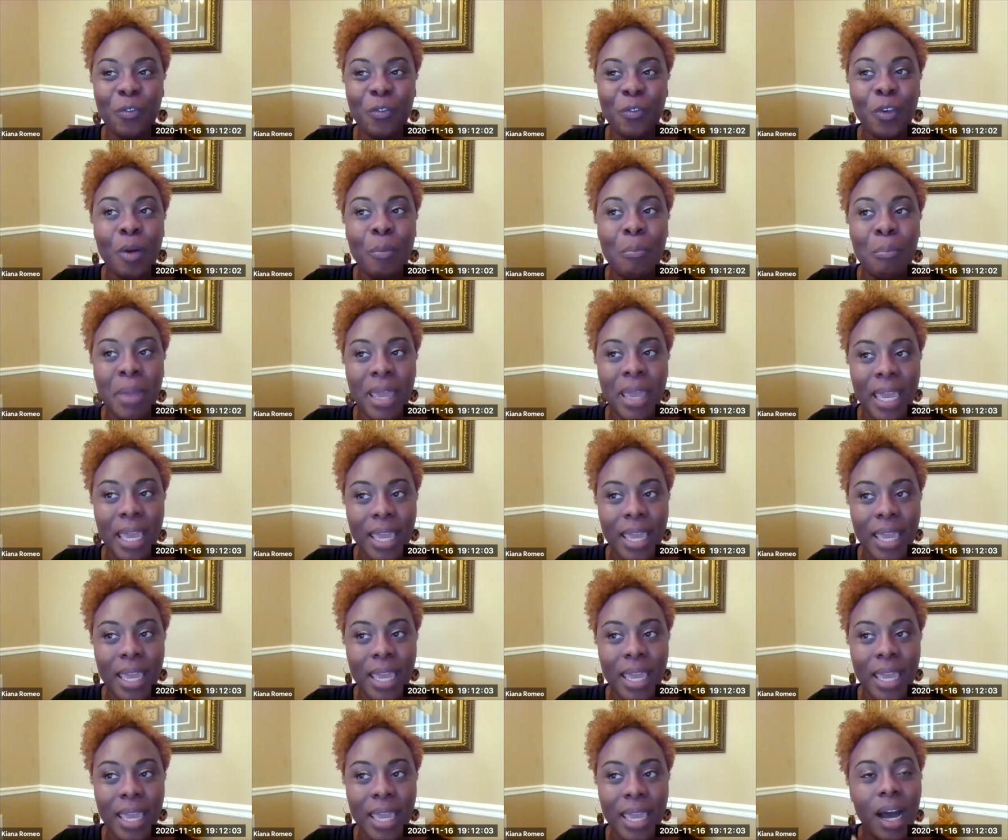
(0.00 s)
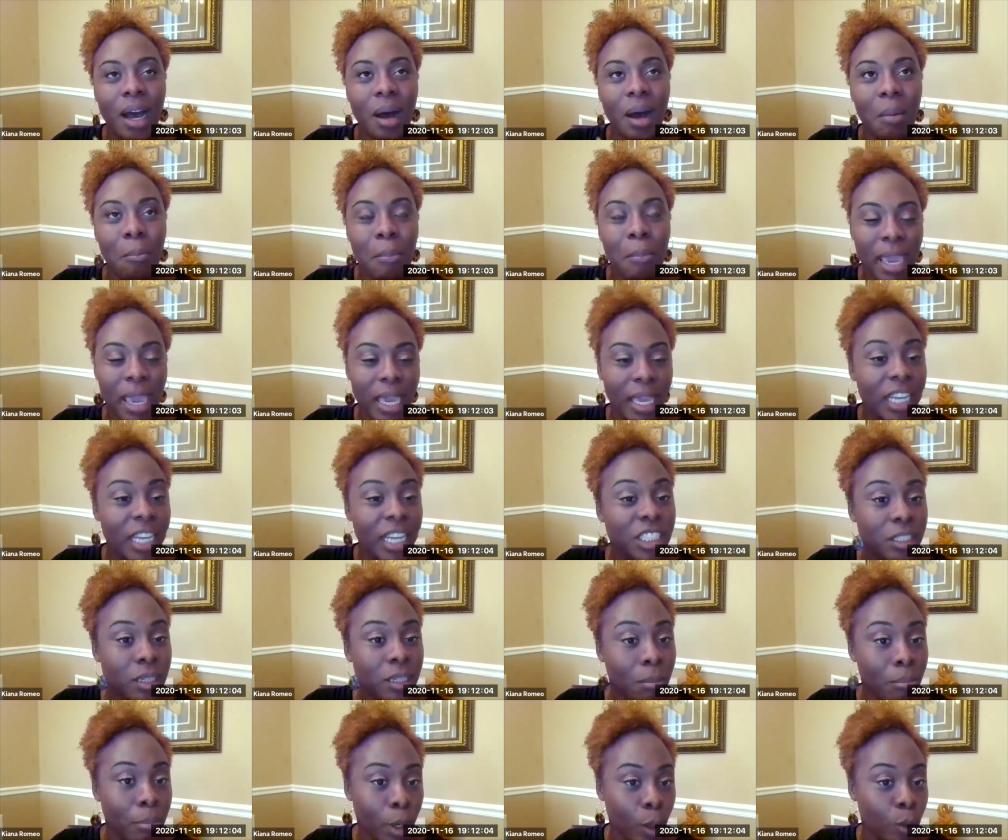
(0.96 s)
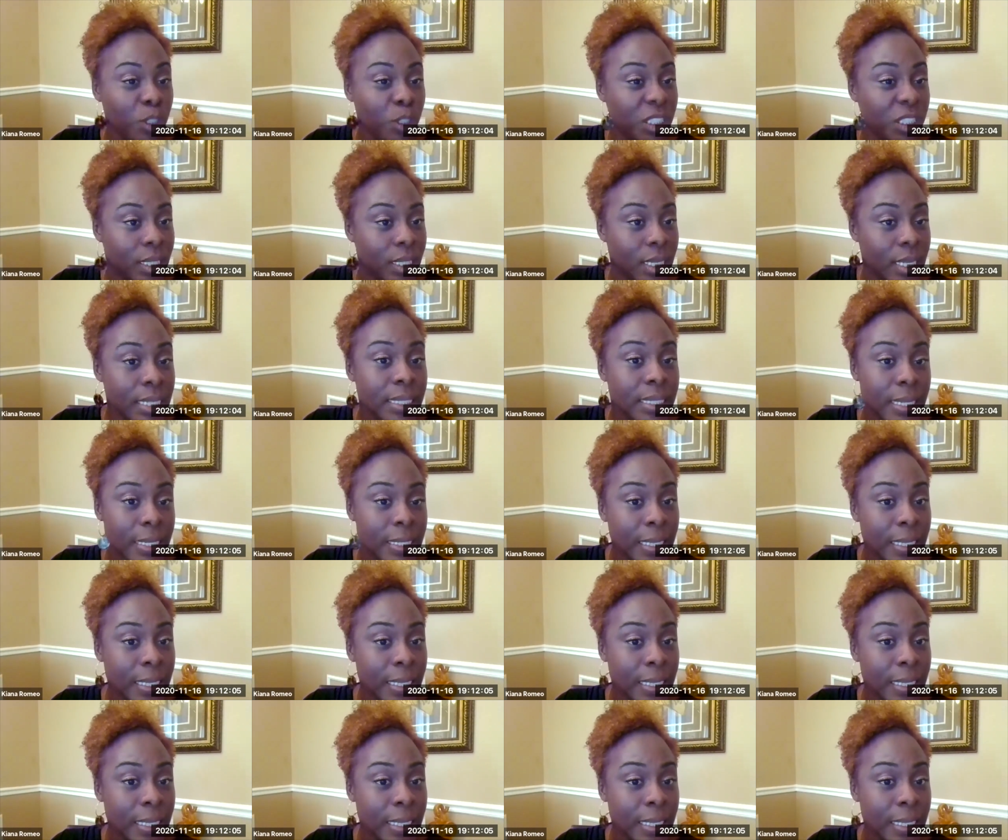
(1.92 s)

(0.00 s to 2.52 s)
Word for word: for me, uh, managing emotions